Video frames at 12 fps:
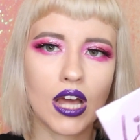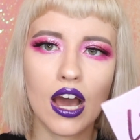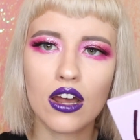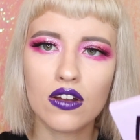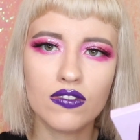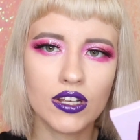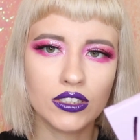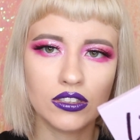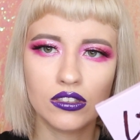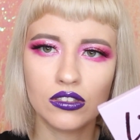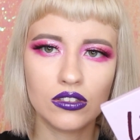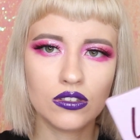out of like,
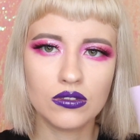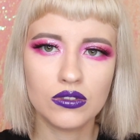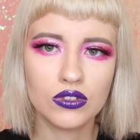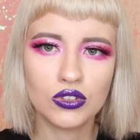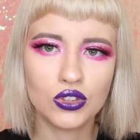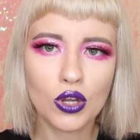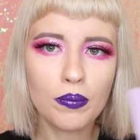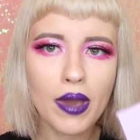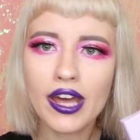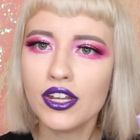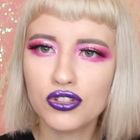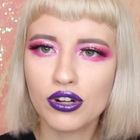don't
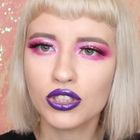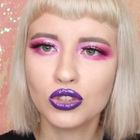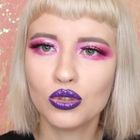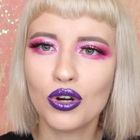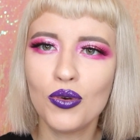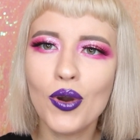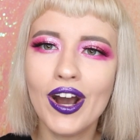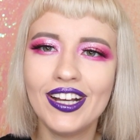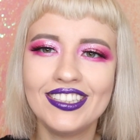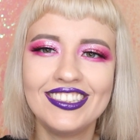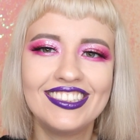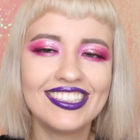buy the drugstore
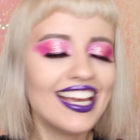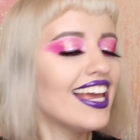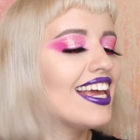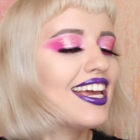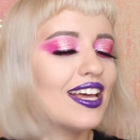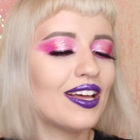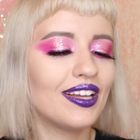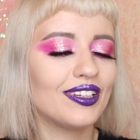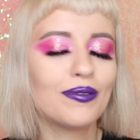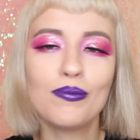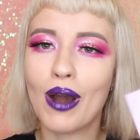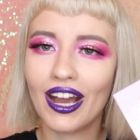ones,
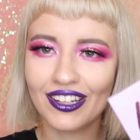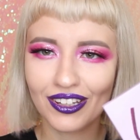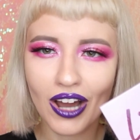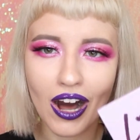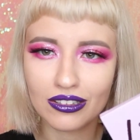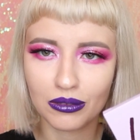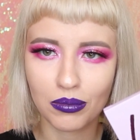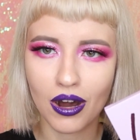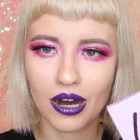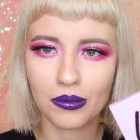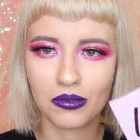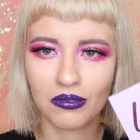buy the
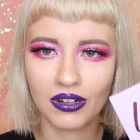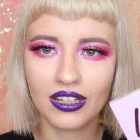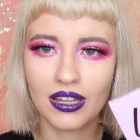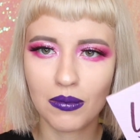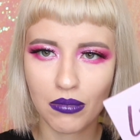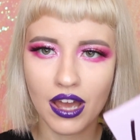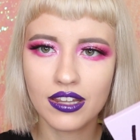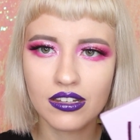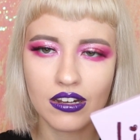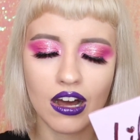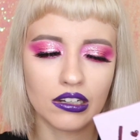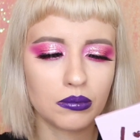ColourPop, really buy the
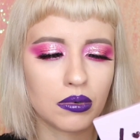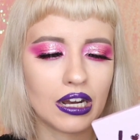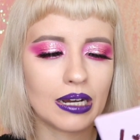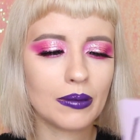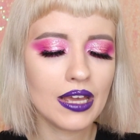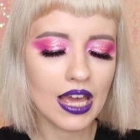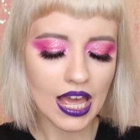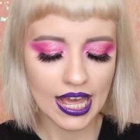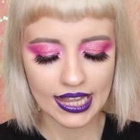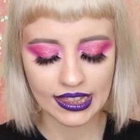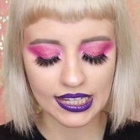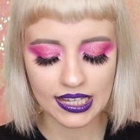ColourPop.
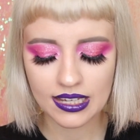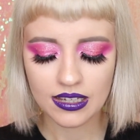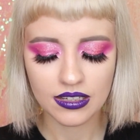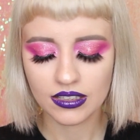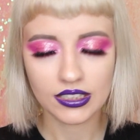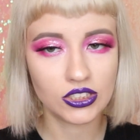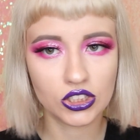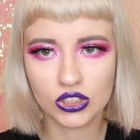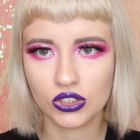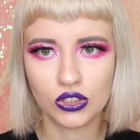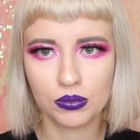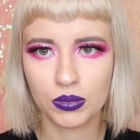It's
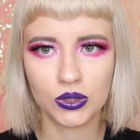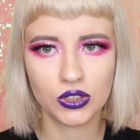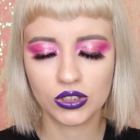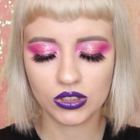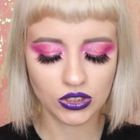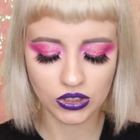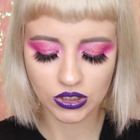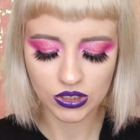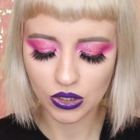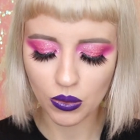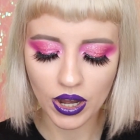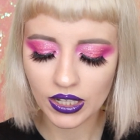just super,
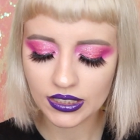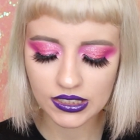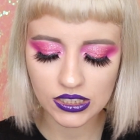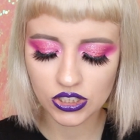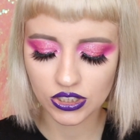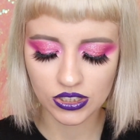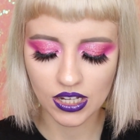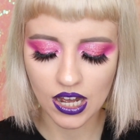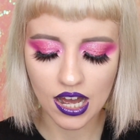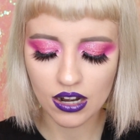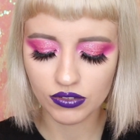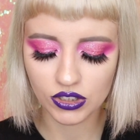the quality just
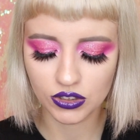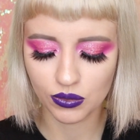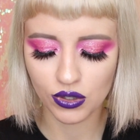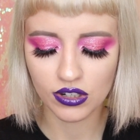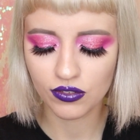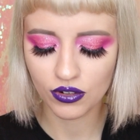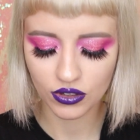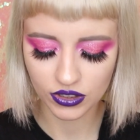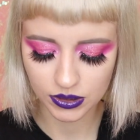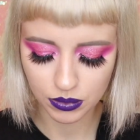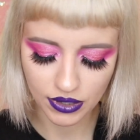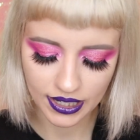out of this world for
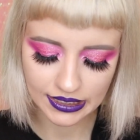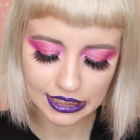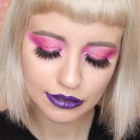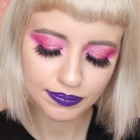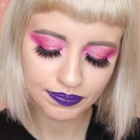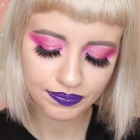this price.